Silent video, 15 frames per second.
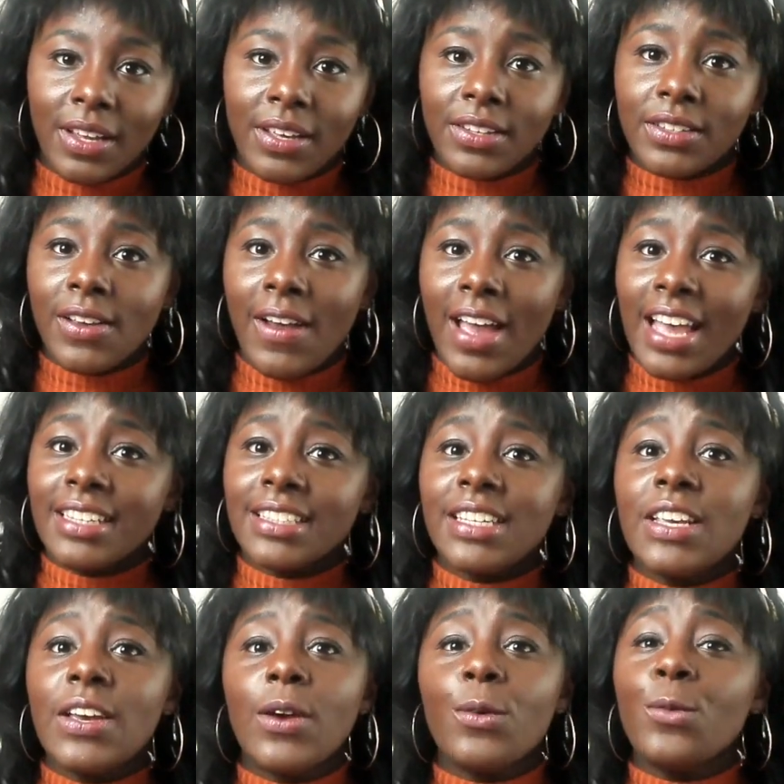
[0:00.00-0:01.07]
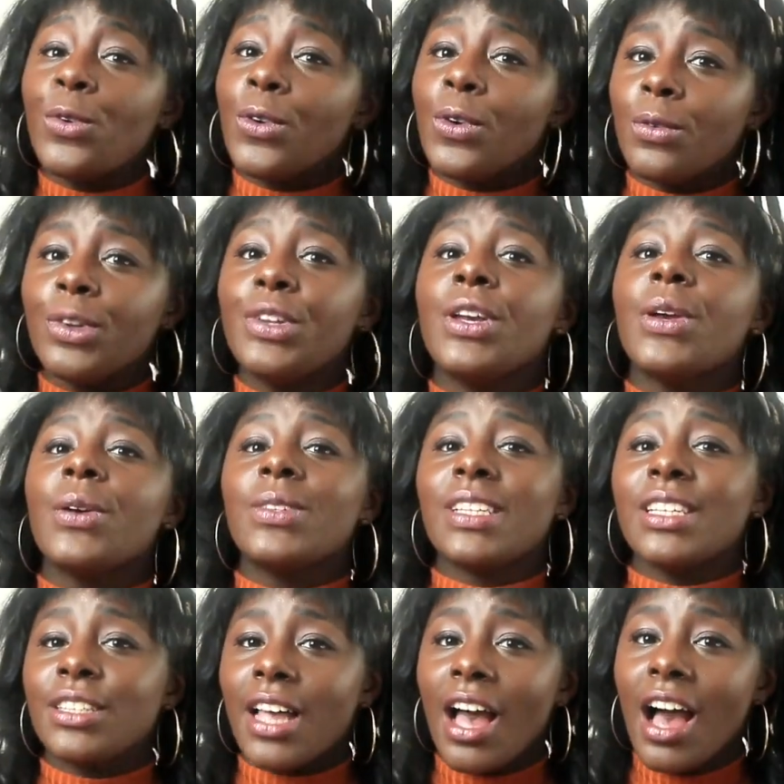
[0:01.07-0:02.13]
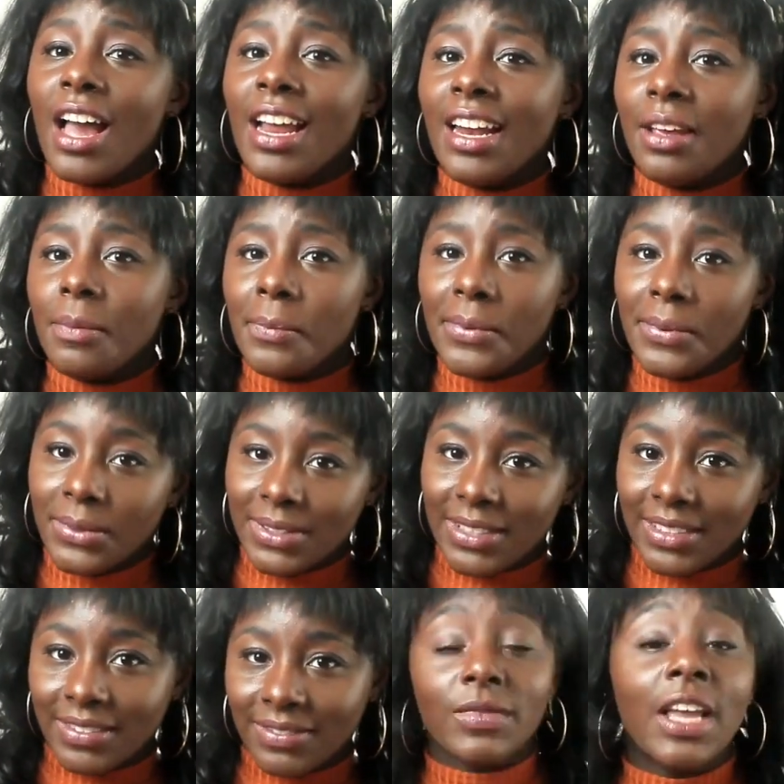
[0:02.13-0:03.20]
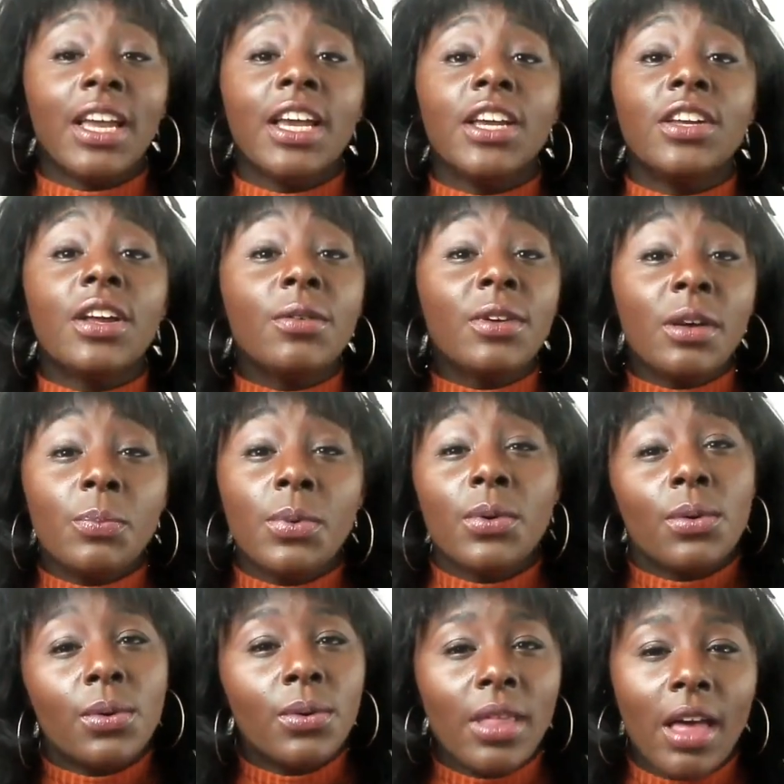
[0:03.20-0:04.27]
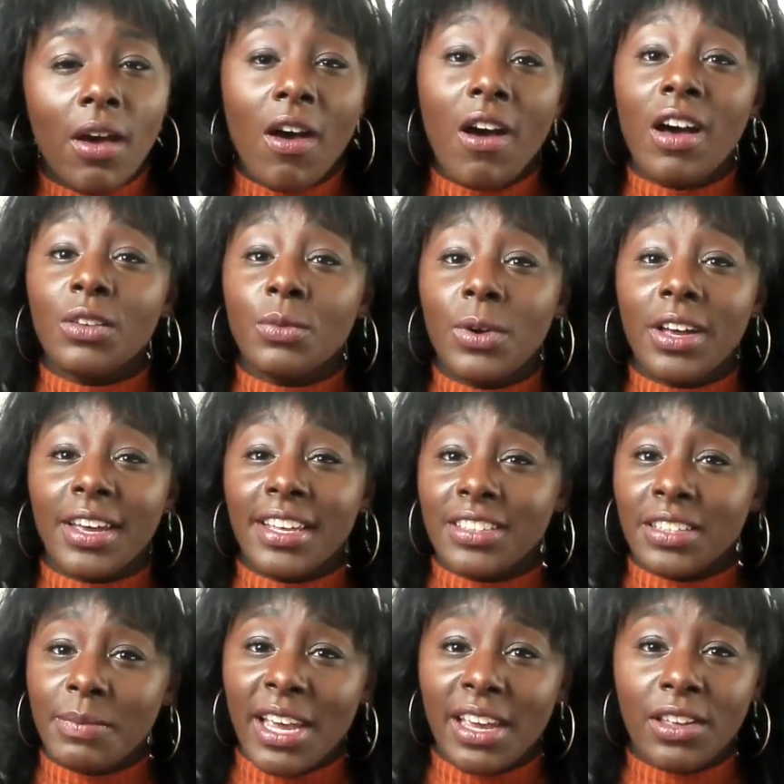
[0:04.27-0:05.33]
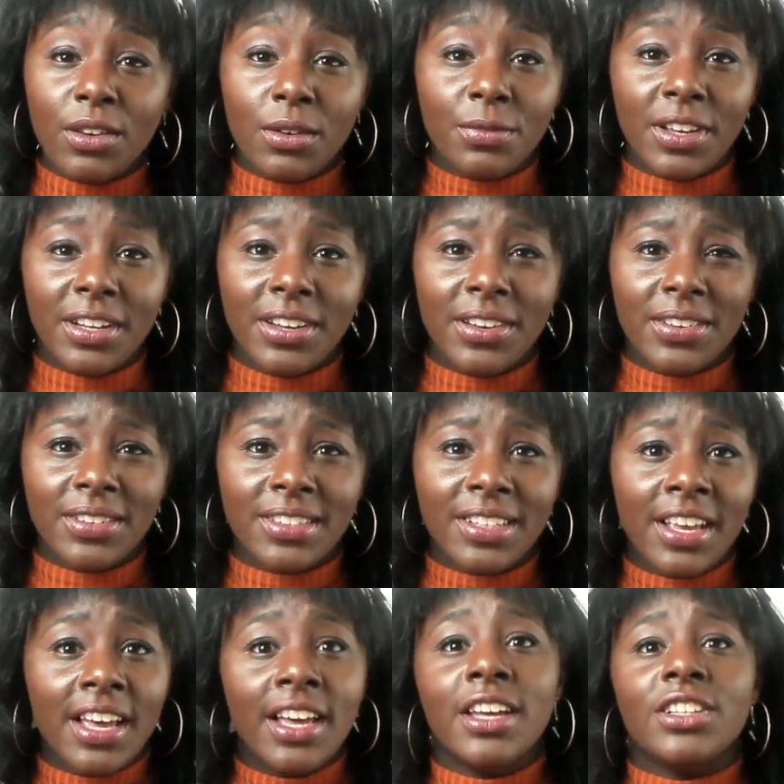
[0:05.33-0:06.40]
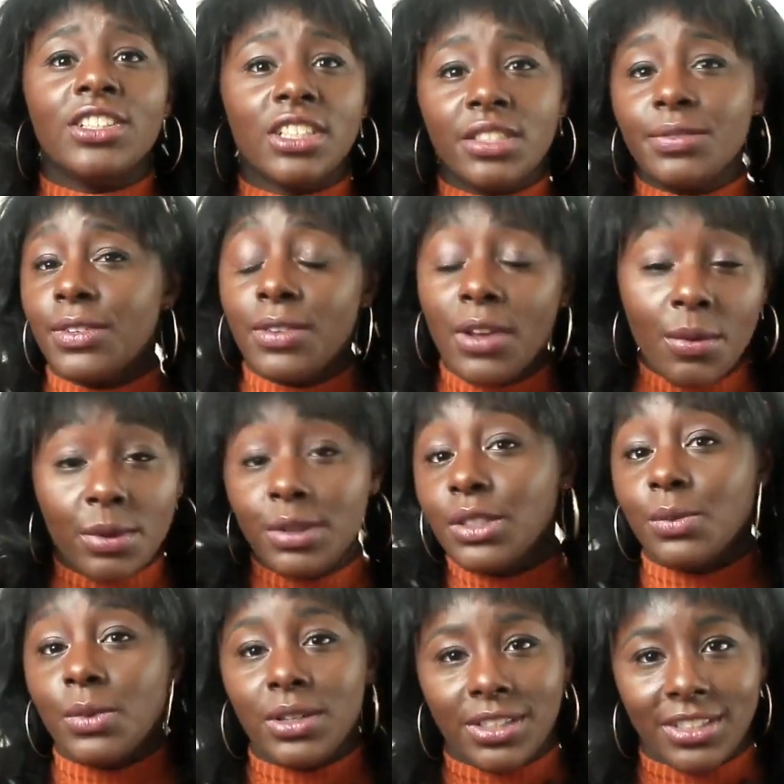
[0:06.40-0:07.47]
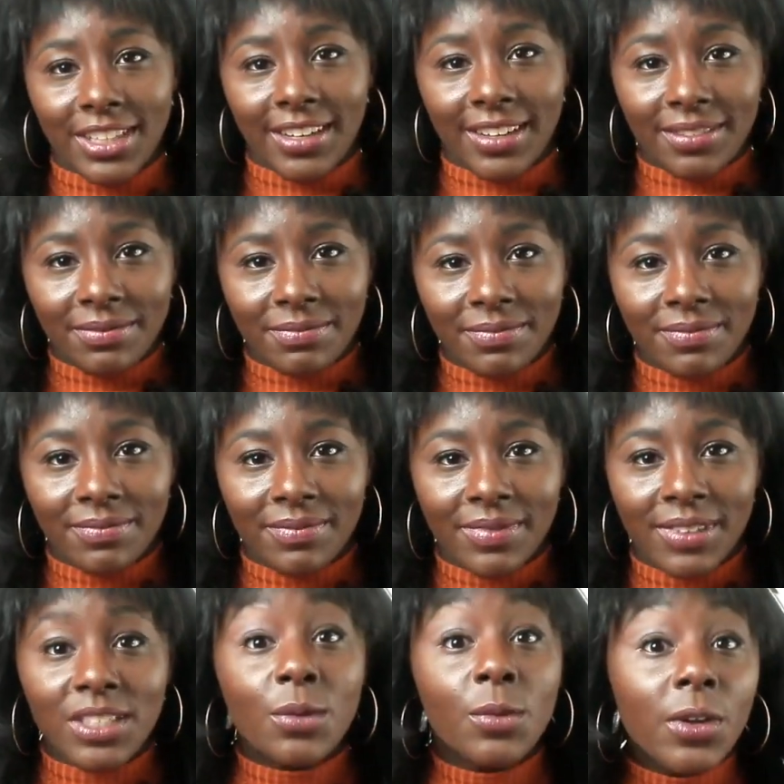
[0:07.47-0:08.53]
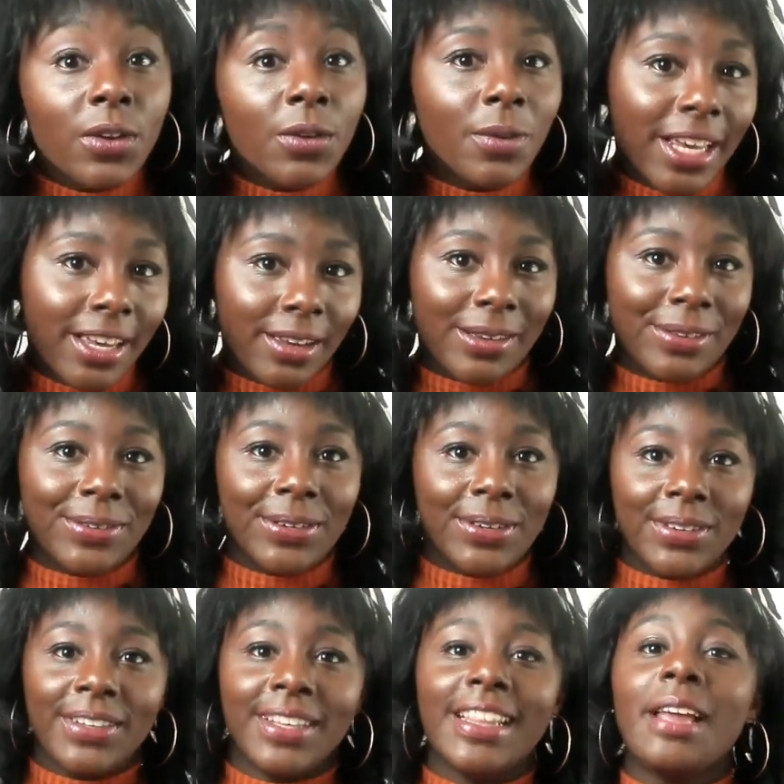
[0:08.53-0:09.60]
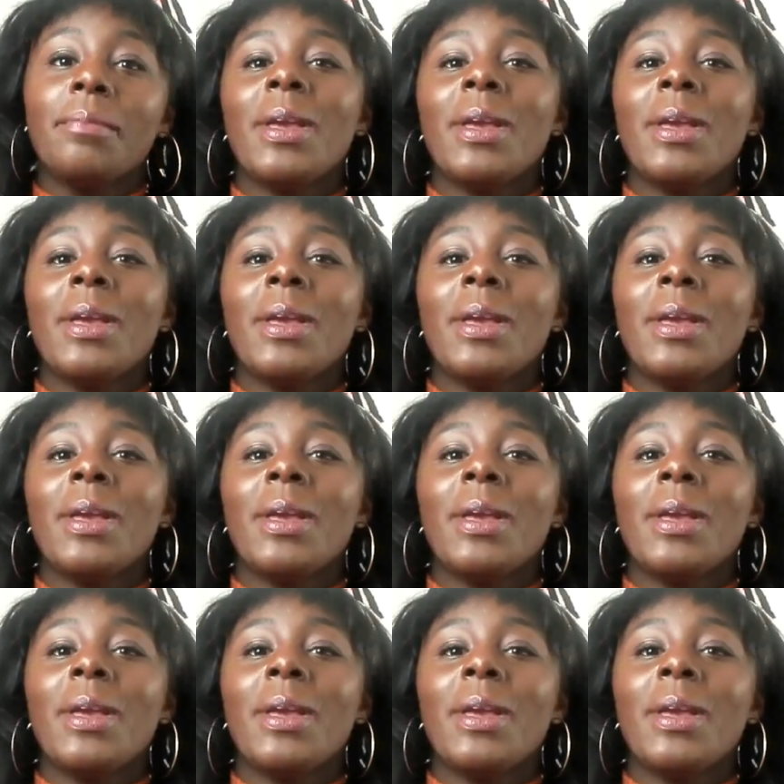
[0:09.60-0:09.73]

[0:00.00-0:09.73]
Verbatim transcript: So SEO for your videos is highly important. You don't want to put all that hard work into making your videos just for no one to watch it. So what are you waiting for? Let